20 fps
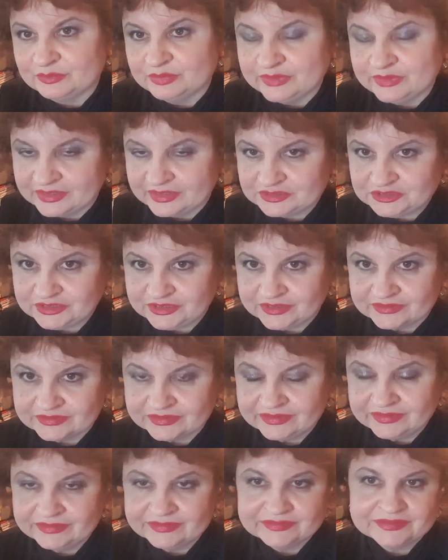Black
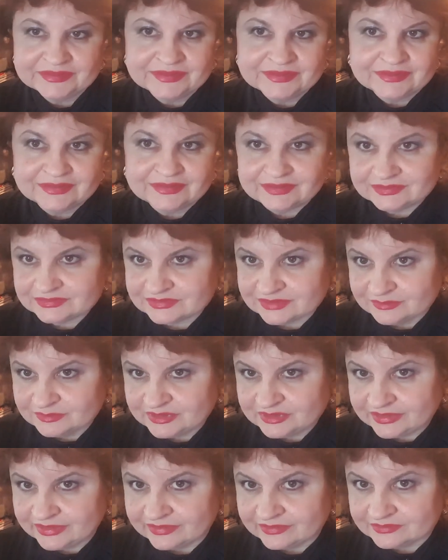cherry is
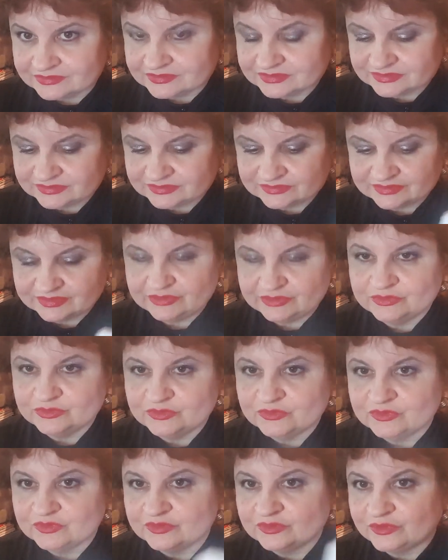something else.
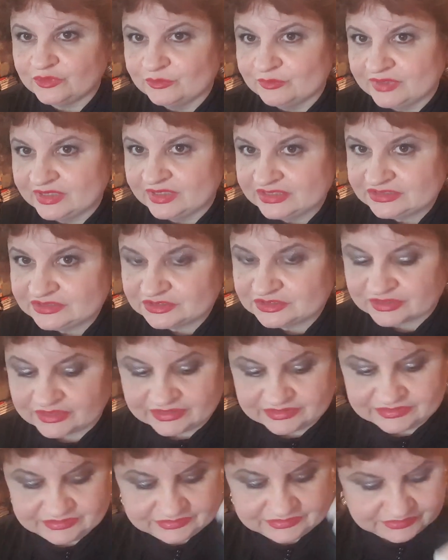You must
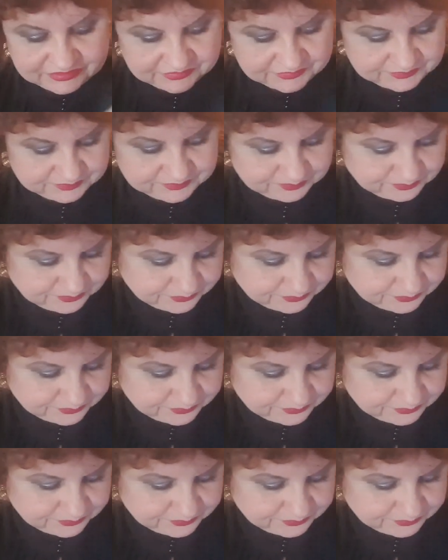try this.